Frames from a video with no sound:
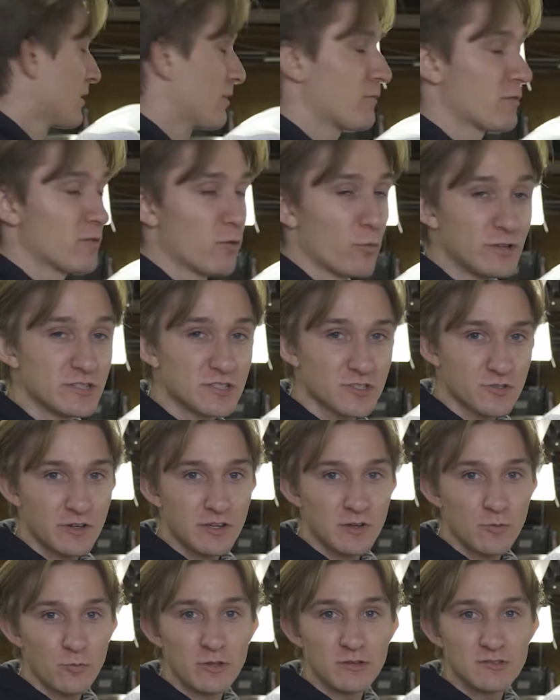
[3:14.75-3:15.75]
For the
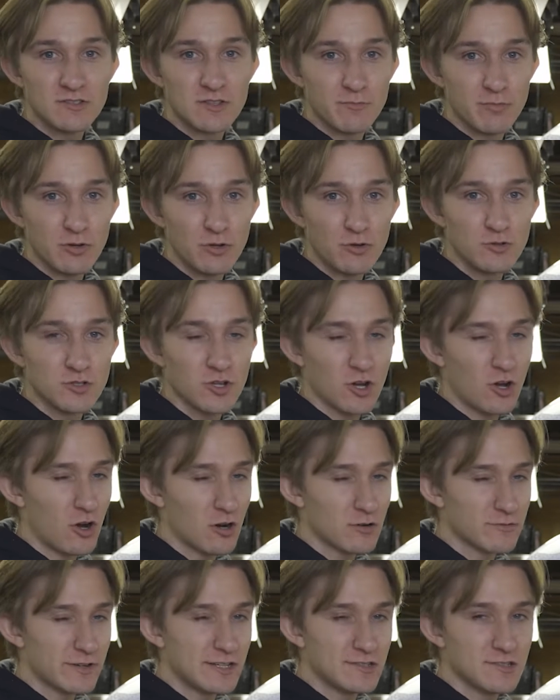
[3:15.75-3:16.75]
windscreen, we use the Puig
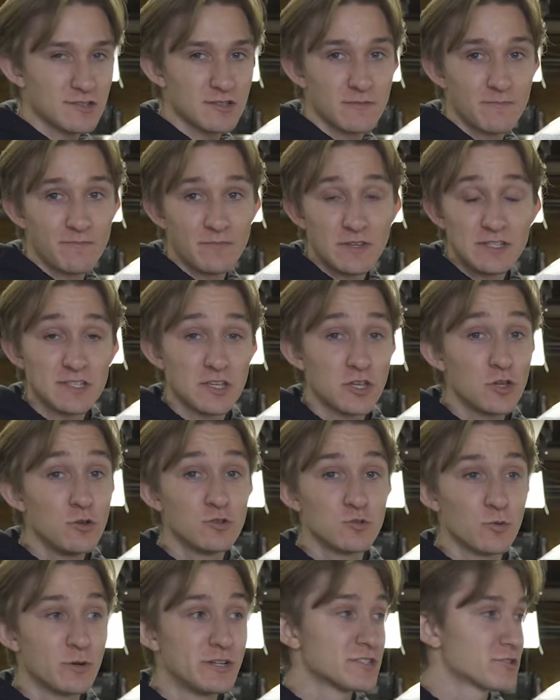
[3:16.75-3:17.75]
R Racer. It's a
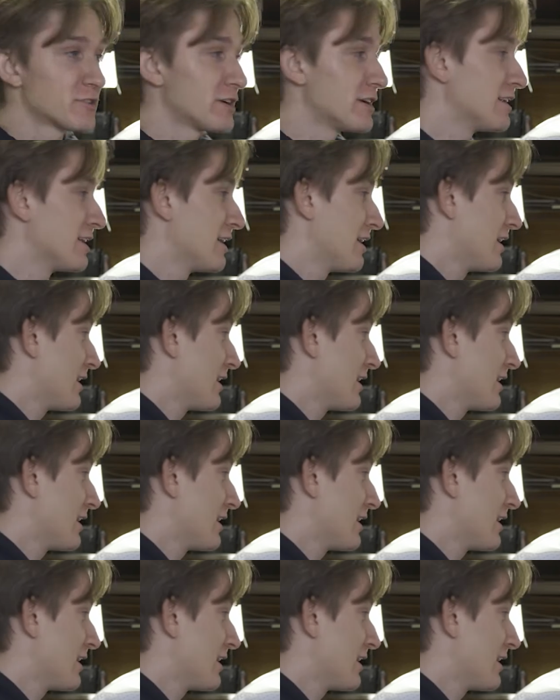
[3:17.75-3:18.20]
huge windscreen,